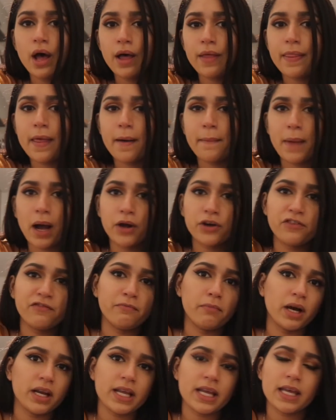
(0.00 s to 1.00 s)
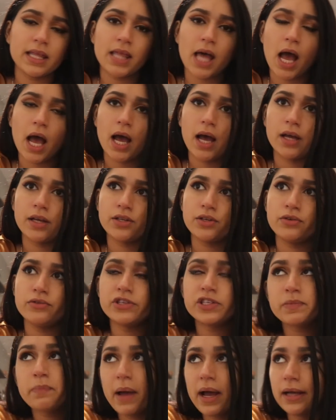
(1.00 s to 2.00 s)
the amount of money that you
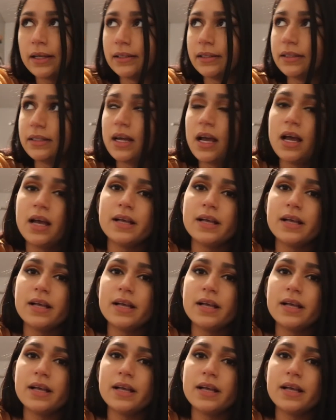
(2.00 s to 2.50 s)
spend?